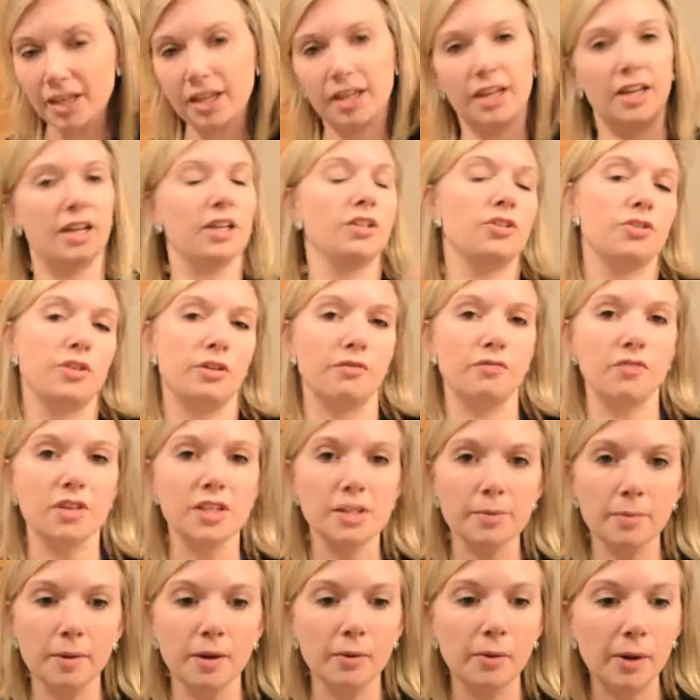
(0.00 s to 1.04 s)
and you can
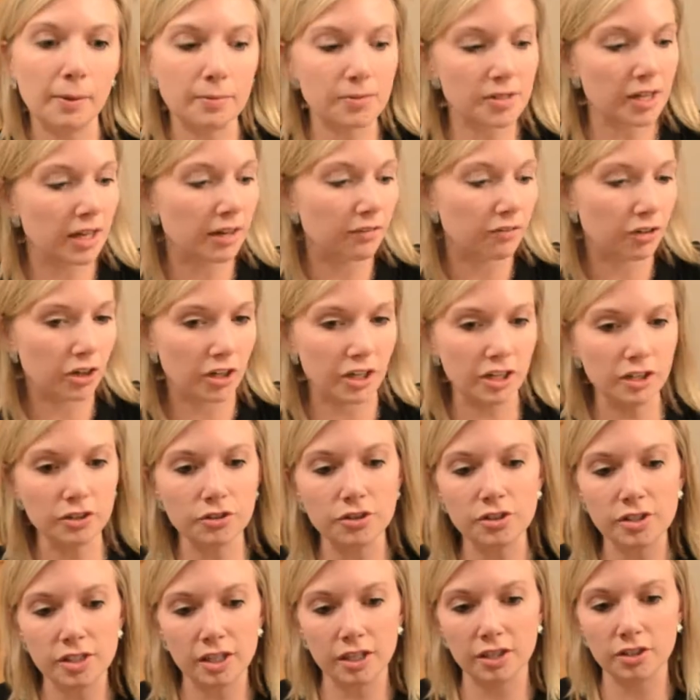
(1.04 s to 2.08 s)
visit my website if you're
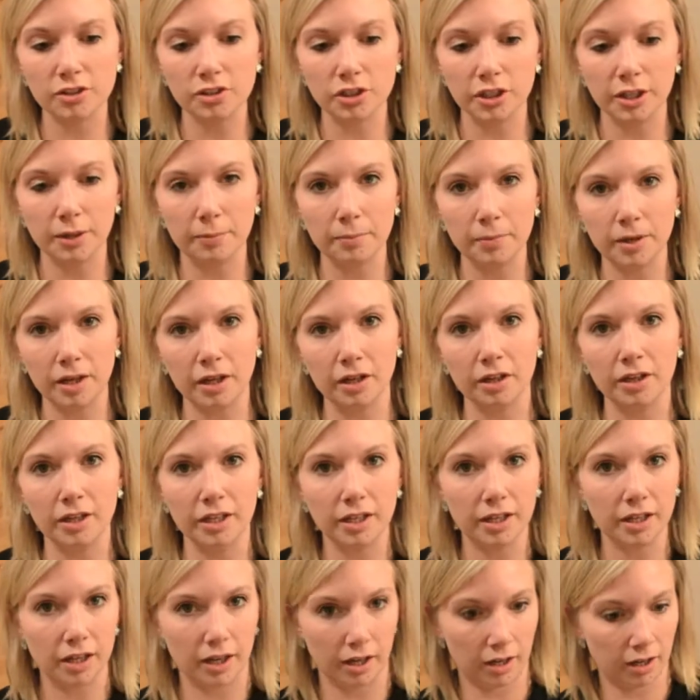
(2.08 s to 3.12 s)
interested in
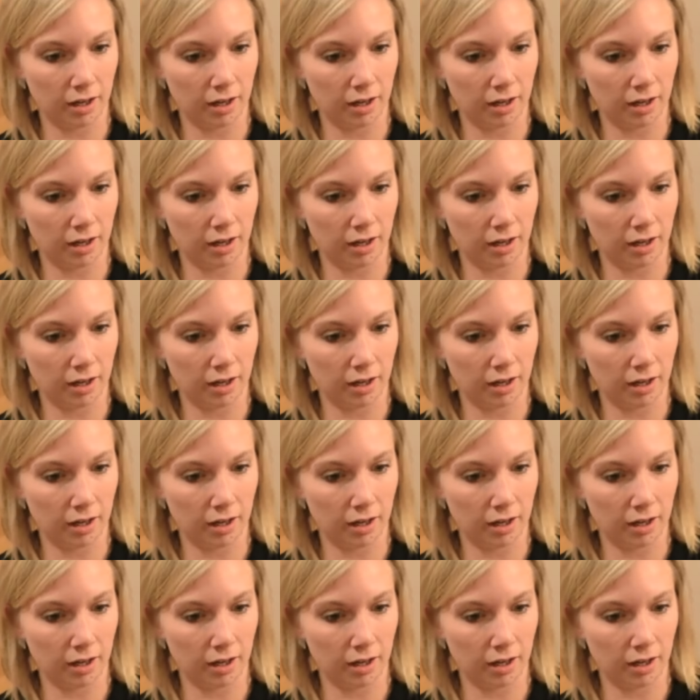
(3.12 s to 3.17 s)
Jamberry.